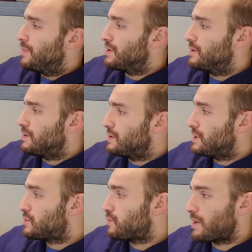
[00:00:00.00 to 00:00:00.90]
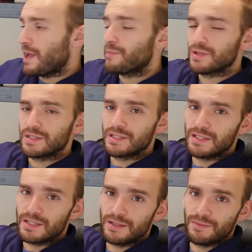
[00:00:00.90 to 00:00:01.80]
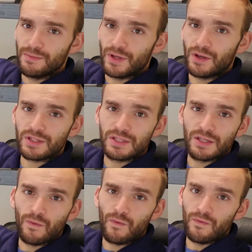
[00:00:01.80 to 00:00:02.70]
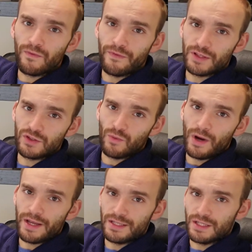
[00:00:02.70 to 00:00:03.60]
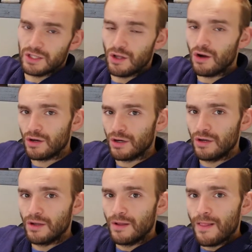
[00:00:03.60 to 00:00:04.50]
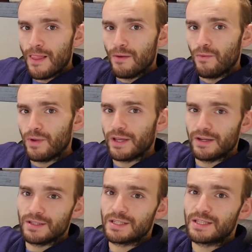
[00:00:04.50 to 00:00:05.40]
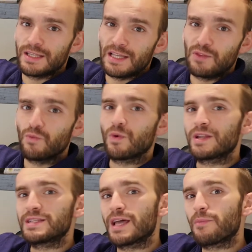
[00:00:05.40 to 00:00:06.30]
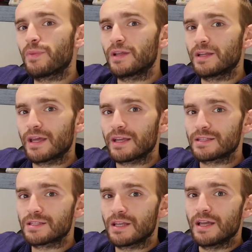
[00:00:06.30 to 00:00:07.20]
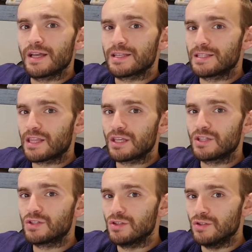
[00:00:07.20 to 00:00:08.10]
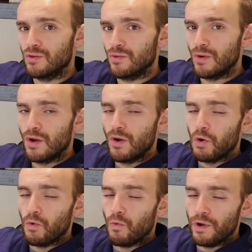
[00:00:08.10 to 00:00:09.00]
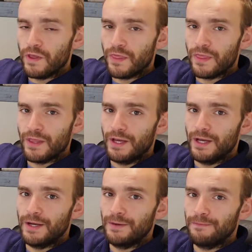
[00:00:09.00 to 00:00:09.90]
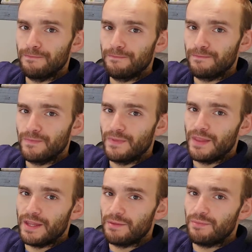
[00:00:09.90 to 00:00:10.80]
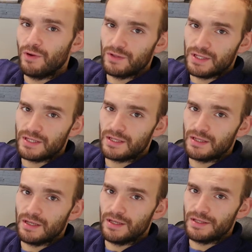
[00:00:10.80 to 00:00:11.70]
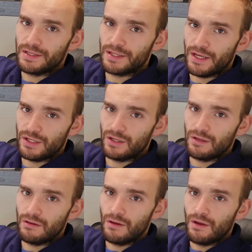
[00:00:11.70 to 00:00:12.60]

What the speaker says: But this, what happens is, because the fade to white is longer, we can understand that what is happening next has nothing to do with that hypnosis session.